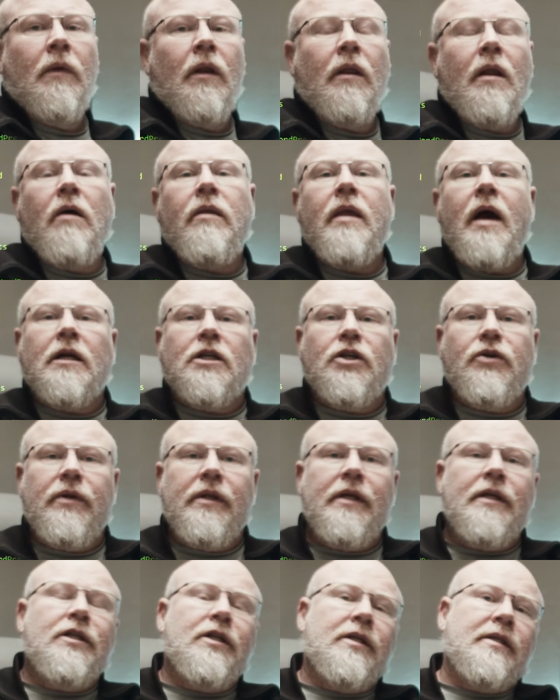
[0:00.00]
Now,
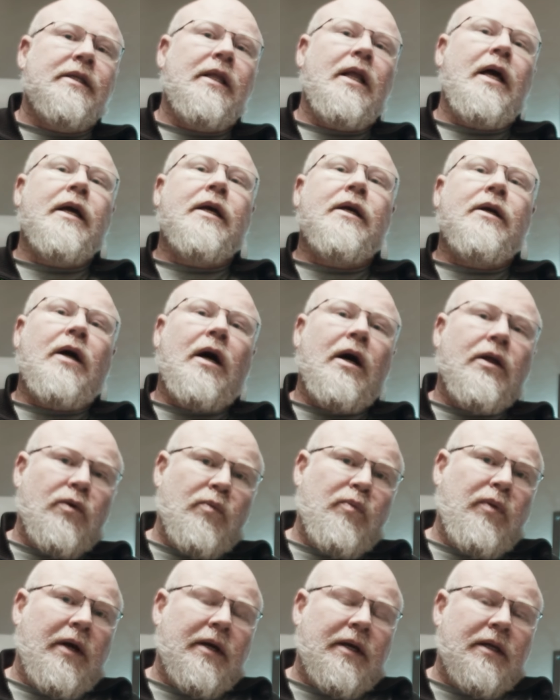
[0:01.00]
naturally, just like other
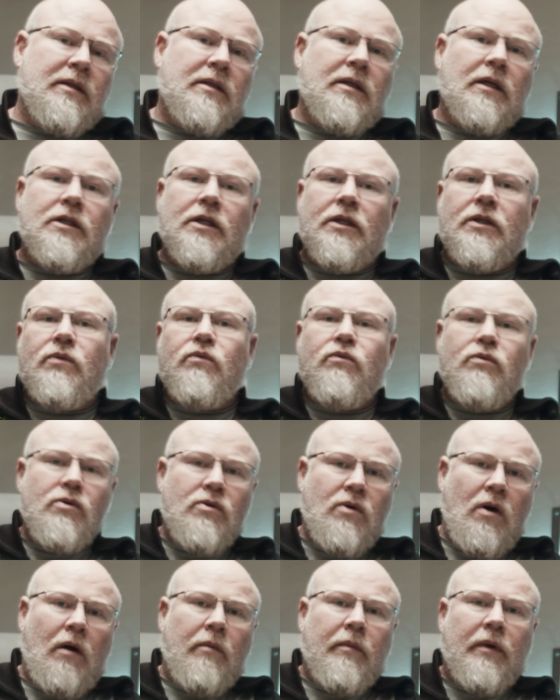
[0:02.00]
plugins such as
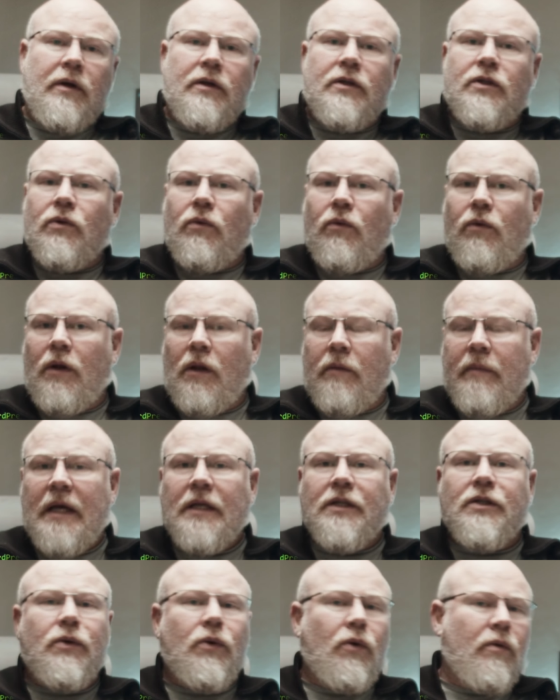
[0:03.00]
WooCommerce or
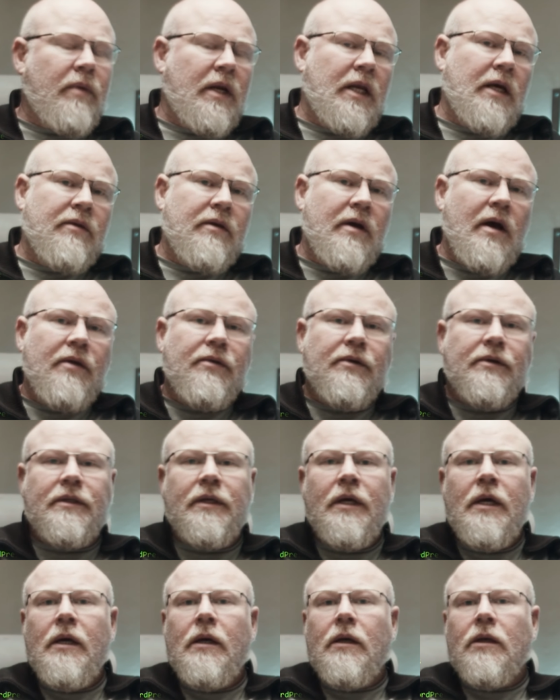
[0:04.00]
Elementor or many of the others,
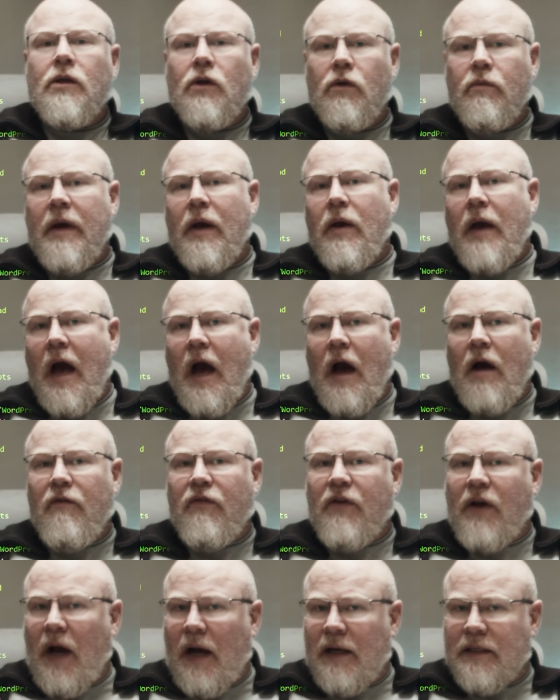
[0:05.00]
you may
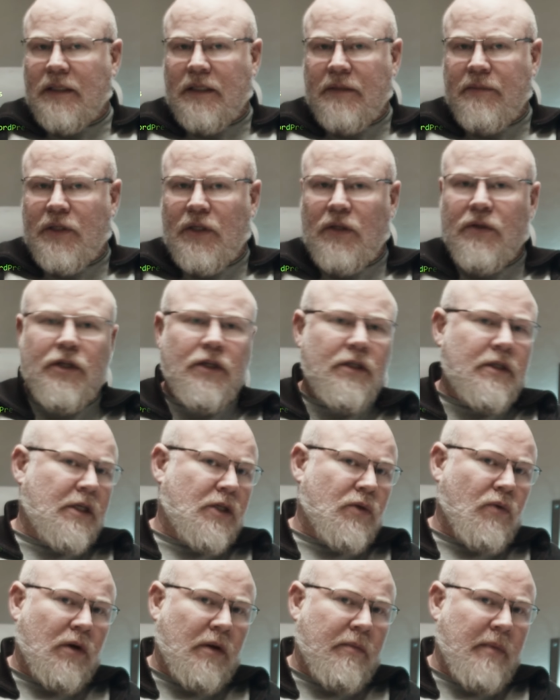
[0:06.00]
have custom solutions that
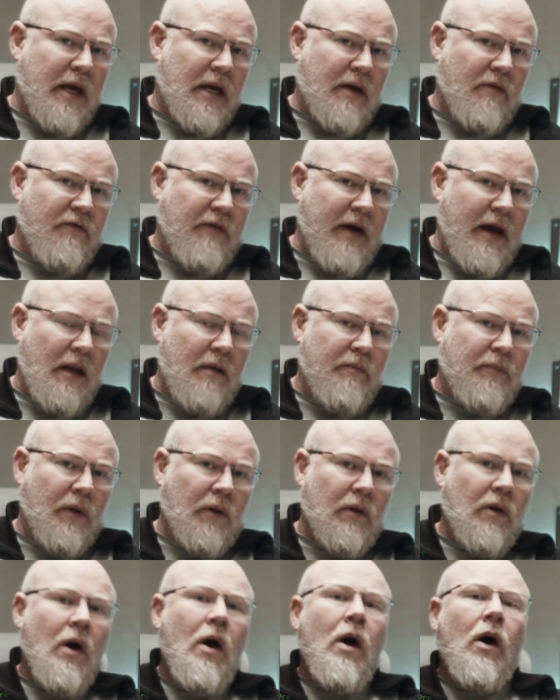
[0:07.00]
you want to make
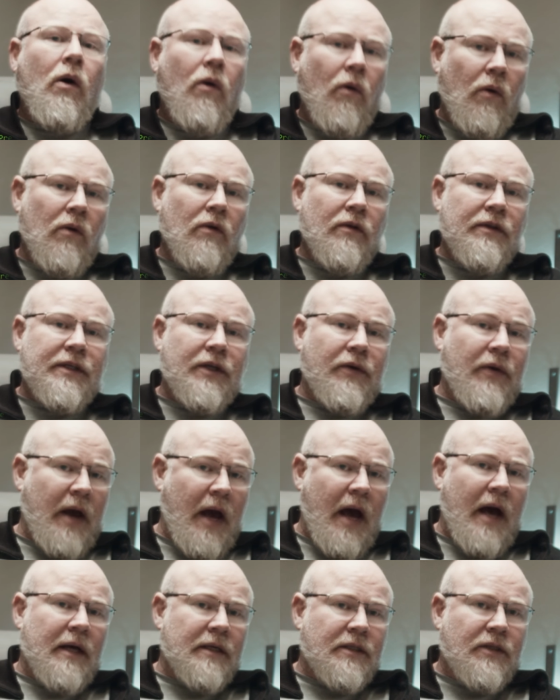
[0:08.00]
available also
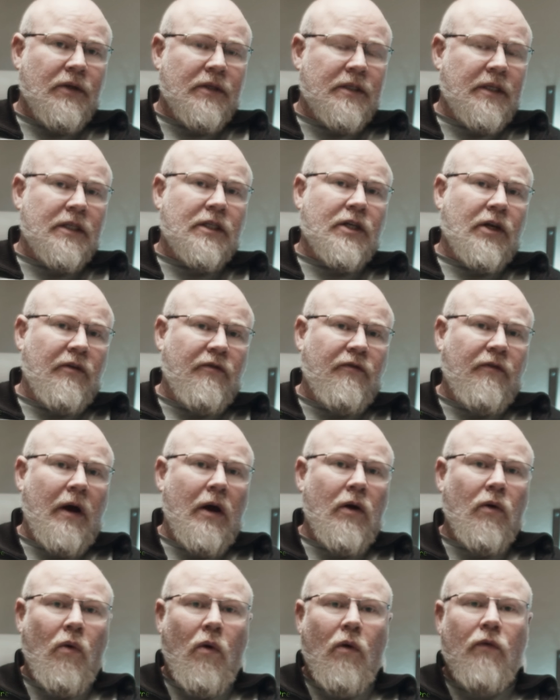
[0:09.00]
as hooks that's going to
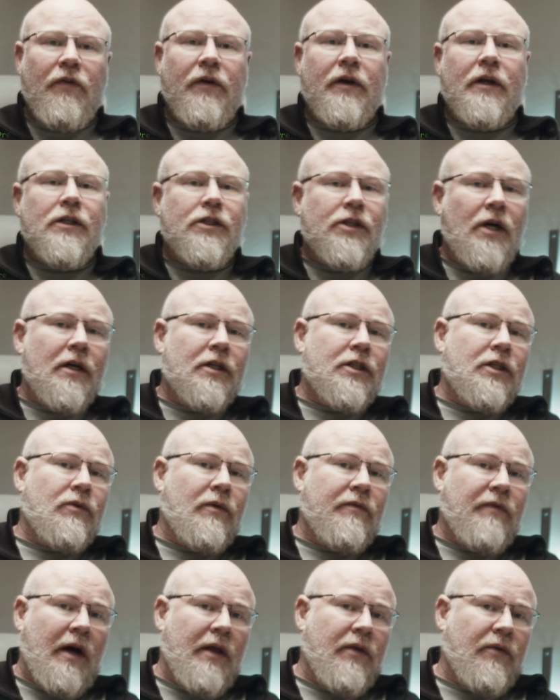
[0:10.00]
fire off in conjunction
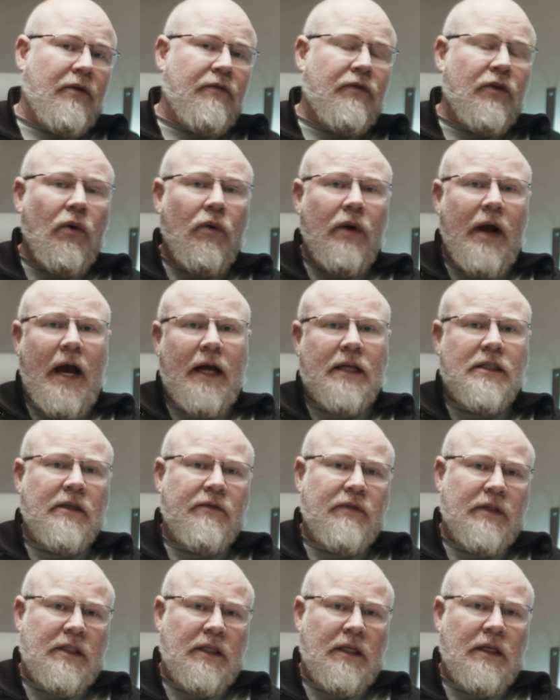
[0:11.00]
with other of your
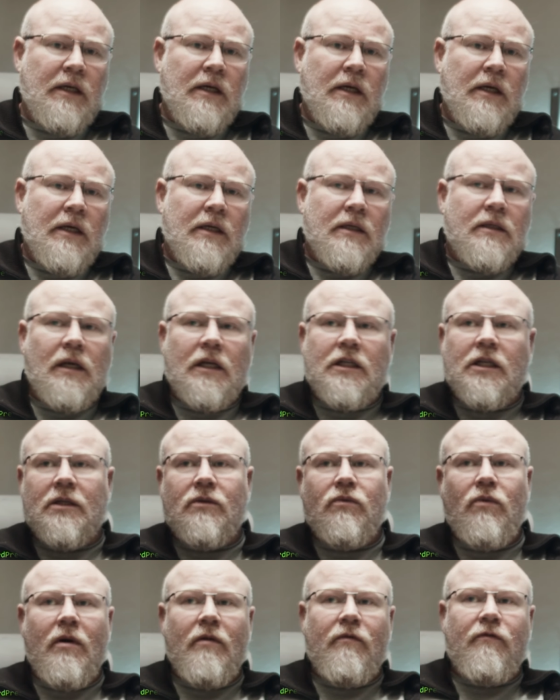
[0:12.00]
activity, such
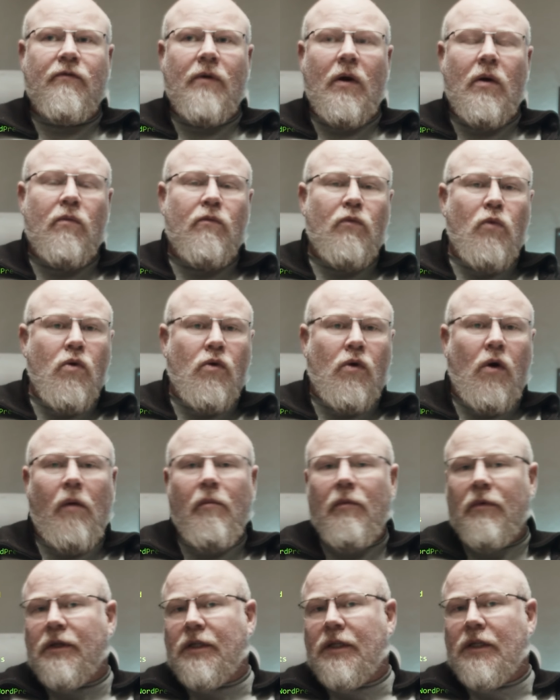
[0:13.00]
as with
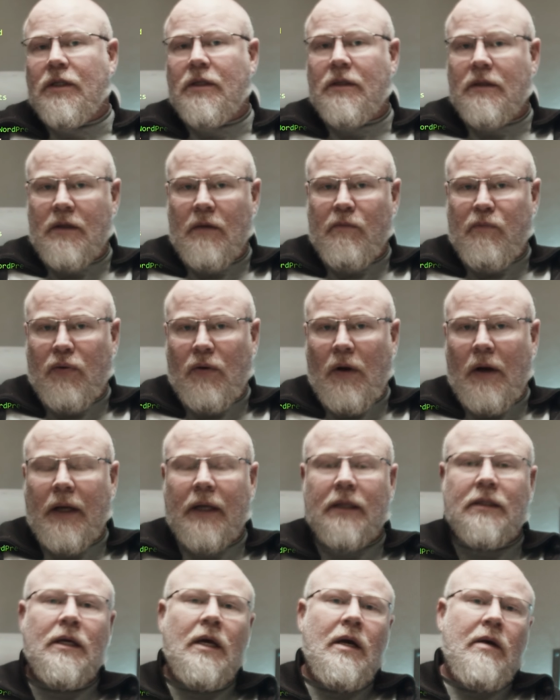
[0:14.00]
WooCommerce's the
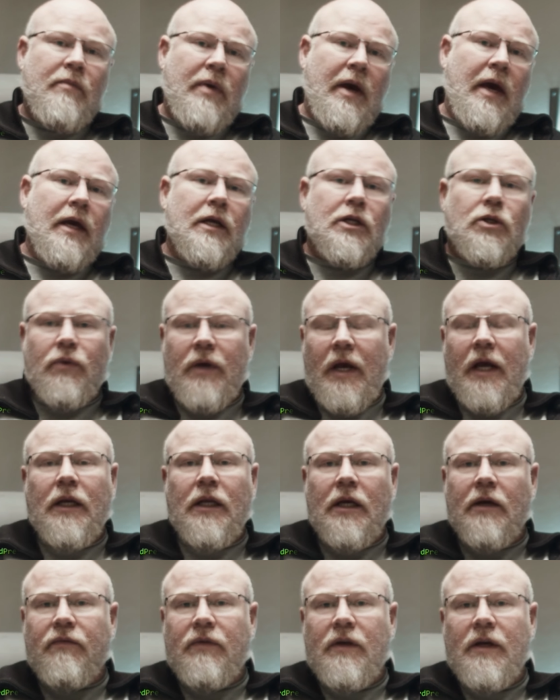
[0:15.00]
product page or
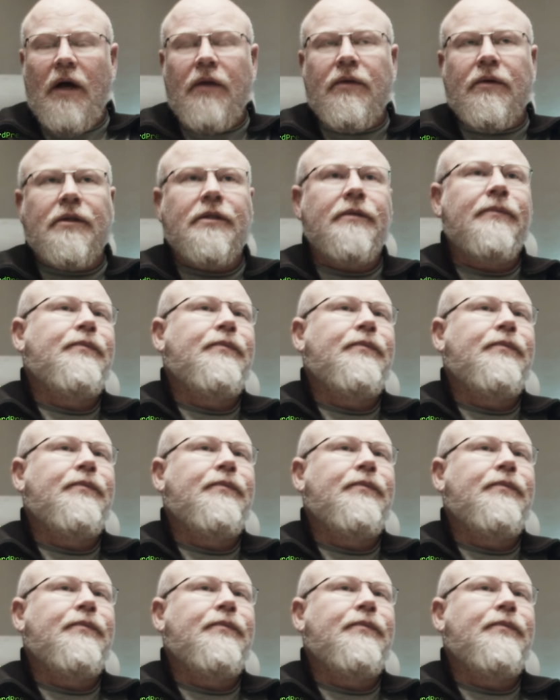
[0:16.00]
any of the others.